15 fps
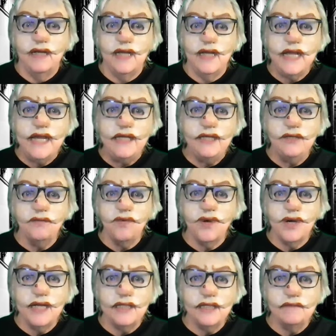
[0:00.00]
And
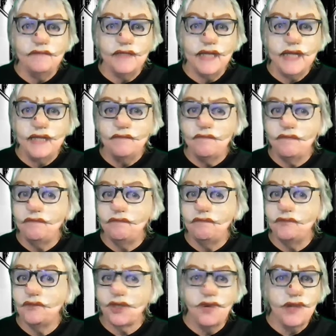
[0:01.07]
Wanda began
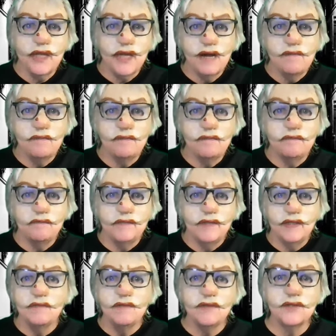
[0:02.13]
showing up
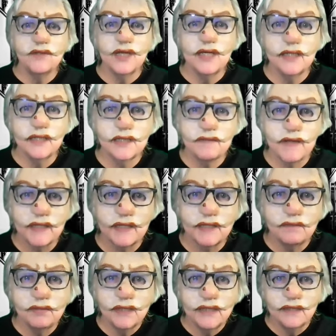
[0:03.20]
in the most
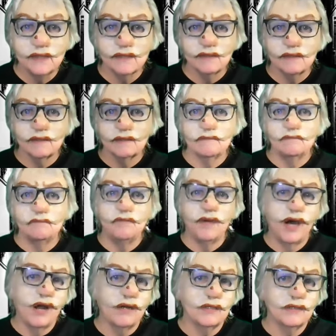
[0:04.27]
unexpected places,
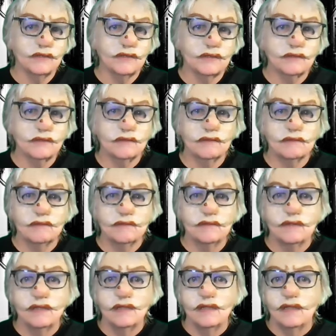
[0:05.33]
bars,
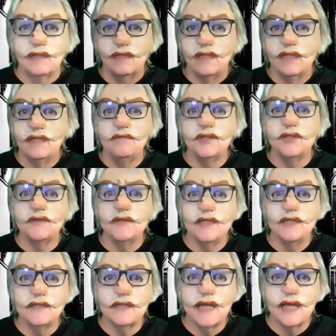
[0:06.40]
in
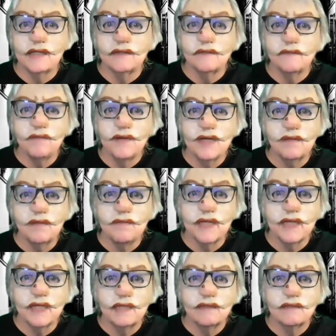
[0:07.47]
between sets of punk
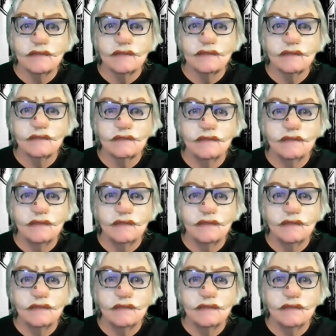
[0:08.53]
bands.